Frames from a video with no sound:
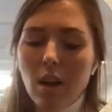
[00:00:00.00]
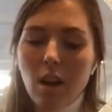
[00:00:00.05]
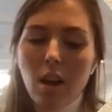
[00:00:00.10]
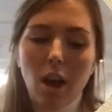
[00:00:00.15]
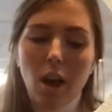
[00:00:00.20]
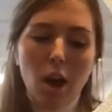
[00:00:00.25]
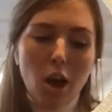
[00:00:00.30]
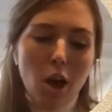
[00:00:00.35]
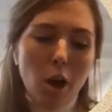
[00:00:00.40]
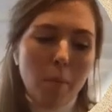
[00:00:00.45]

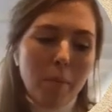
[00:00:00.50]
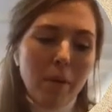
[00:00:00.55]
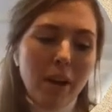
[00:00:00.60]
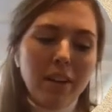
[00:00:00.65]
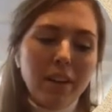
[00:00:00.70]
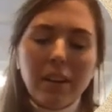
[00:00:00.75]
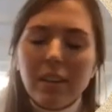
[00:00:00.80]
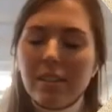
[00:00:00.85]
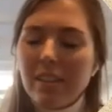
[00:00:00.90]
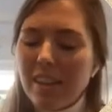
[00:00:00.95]
And
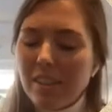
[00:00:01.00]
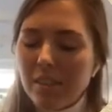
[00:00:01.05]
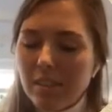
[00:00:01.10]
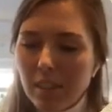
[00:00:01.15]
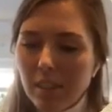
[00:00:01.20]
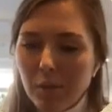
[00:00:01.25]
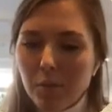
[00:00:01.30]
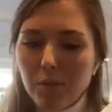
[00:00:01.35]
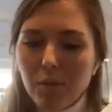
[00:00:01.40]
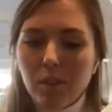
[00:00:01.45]
that has
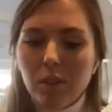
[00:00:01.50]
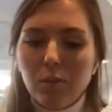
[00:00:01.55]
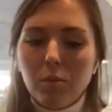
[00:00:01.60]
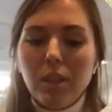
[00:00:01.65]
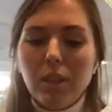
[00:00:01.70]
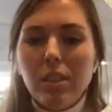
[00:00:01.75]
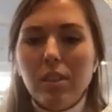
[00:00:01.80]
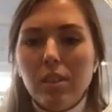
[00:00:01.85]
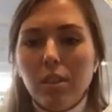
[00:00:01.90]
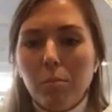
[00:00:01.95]
different
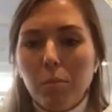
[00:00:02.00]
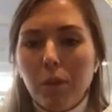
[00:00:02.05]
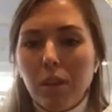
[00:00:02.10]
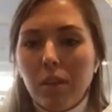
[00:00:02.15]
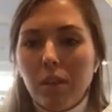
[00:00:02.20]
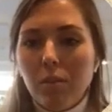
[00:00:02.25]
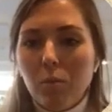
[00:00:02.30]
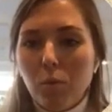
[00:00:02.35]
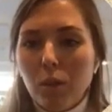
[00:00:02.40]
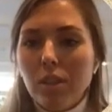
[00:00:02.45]

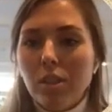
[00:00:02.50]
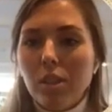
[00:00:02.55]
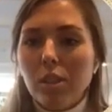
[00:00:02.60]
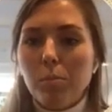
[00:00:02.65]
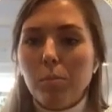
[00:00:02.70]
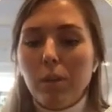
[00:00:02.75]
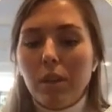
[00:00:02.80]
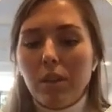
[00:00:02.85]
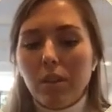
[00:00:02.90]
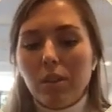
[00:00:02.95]
reasons
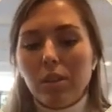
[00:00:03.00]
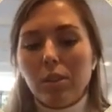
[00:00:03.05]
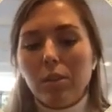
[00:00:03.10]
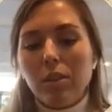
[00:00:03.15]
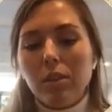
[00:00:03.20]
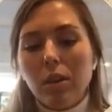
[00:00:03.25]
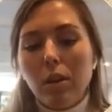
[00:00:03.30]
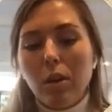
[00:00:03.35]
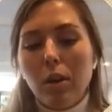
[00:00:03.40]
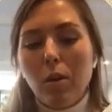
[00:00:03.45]
because
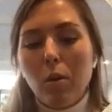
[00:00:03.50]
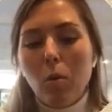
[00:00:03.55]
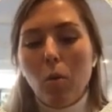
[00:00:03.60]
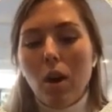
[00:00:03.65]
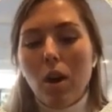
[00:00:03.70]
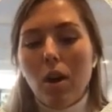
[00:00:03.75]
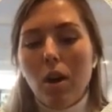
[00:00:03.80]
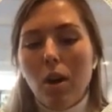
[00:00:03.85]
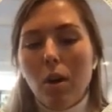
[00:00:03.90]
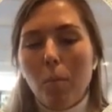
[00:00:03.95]

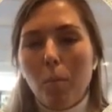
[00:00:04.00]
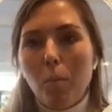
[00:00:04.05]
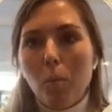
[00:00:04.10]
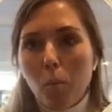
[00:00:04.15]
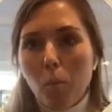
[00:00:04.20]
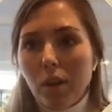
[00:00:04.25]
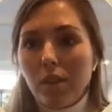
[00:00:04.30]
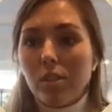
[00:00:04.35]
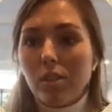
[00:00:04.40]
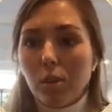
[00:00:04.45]

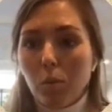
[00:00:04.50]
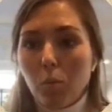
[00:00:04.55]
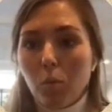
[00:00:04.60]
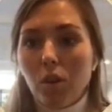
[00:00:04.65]
why someone